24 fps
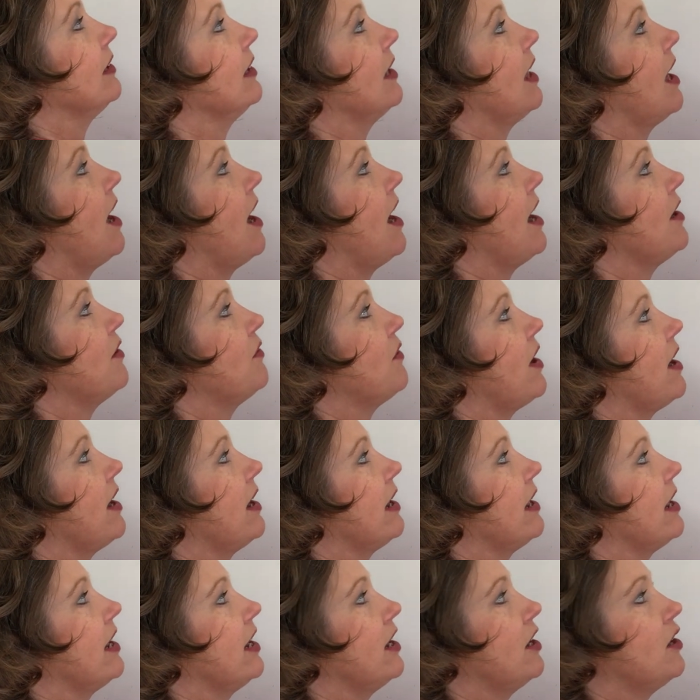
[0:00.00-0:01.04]
line right
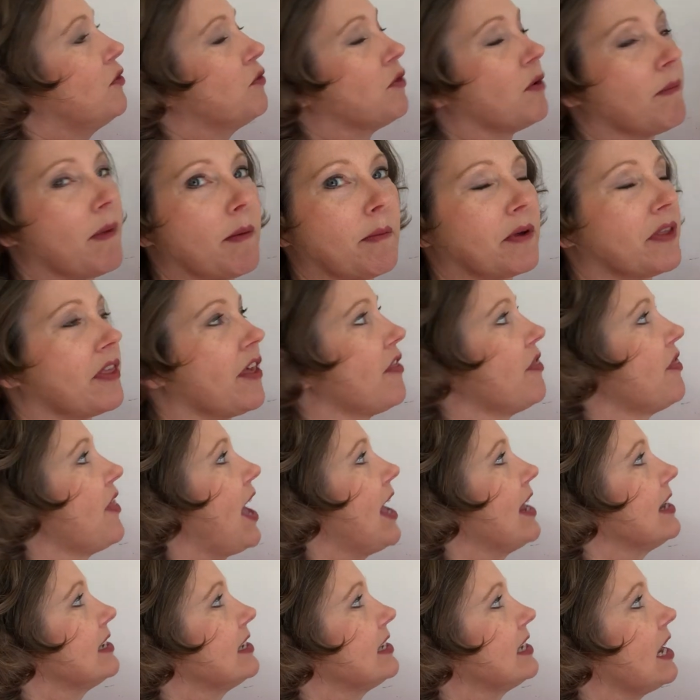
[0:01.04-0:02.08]
here, remember that
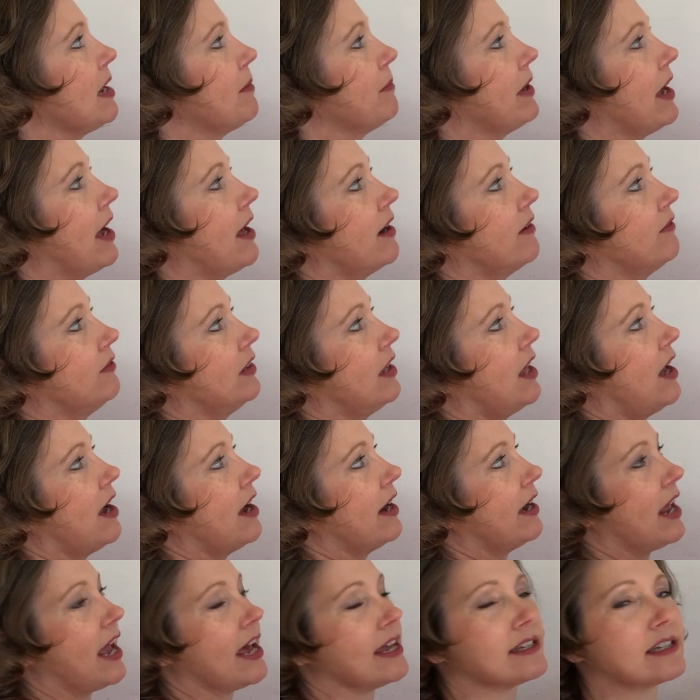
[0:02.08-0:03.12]
that same kind of
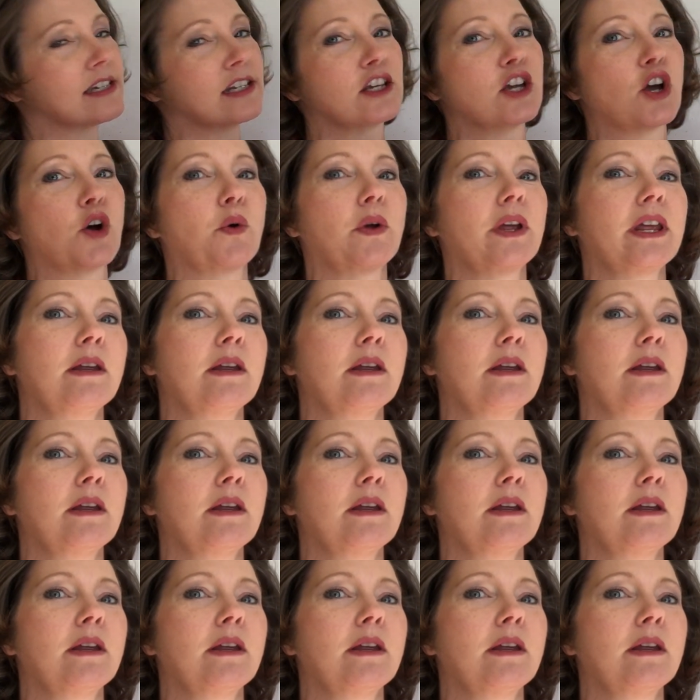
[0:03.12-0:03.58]
line has to go